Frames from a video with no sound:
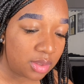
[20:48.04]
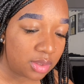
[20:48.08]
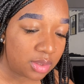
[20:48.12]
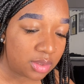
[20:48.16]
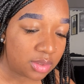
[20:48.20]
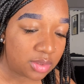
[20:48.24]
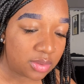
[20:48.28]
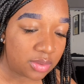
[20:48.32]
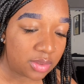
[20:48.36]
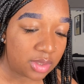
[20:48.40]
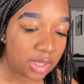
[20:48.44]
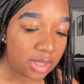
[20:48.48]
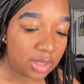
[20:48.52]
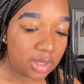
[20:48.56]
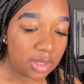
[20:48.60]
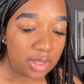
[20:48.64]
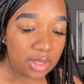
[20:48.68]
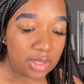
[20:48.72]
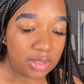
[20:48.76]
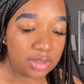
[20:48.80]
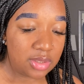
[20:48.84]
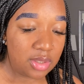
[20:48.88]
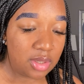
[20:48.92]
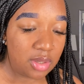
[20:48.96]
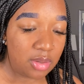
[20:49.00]
So now that
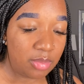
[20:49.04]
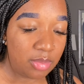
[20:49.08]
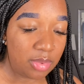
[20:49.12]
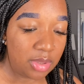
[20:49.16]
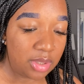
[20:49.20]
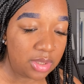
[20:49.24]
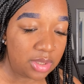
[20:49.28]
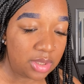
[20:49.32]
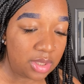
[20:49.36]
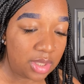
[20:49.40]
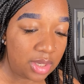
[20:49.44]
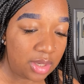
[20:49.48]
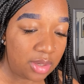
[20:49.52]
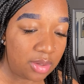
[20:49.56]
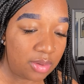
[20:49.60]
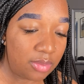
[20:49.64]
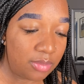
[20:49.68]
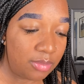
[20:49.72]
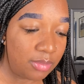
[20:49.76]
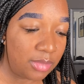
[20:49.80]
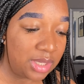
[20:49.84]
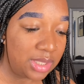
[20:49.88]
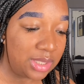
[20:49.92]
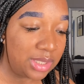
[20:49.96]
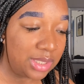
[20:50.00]
that's all blended out,
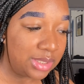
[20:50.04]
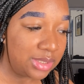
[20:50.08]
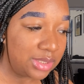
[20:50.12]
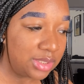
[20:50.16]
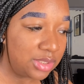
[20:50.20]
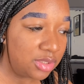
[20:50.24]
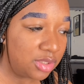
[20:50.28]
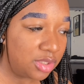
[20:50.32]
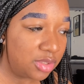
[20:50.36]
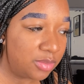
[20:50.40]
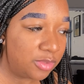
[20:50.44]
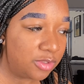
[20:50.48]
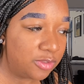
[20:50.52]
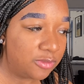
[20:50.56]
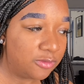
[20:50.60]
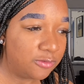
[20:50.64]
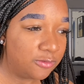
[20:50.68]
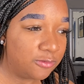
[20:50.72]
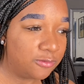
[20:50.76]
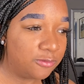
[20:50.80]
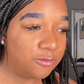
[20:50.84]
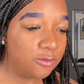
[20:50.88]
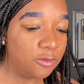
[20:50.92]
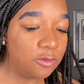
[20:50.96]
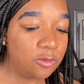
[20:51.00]
my desk is gonna be
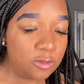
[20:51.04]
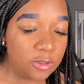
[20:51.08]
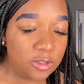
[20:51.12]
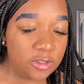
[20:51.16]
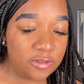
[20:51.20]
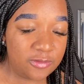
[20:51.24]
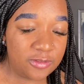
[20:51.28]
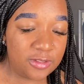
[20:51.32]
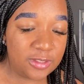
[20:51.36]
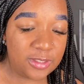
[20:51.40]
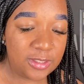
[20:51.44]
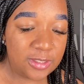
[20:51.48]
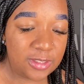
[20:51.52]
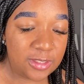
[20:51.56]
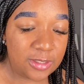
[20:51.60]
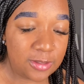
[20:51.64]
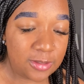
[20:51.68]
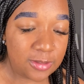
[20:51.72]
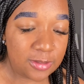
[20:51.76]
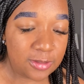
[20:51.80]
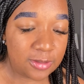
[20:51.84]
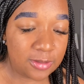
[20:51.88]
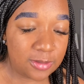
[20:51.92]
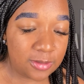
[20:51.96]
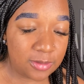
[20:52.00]
full of tint.
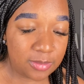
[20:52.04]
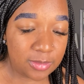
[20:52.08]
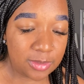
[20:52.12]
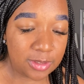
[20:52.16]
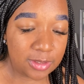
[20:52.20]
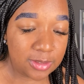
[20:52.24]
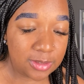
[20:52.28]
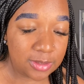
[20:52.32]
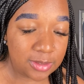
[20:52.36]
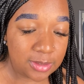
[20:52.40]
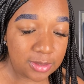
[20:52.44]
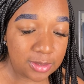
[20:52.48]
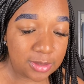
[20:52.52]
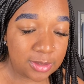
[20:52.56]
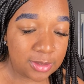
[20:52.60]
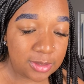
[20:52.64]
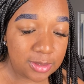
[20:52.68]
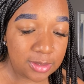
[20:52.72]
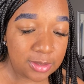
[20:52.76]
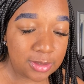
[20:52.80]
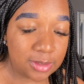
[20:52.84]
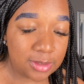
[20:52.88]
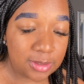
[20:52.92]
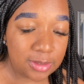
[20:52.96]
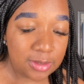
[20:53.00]
Oh
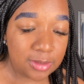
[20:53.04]
god.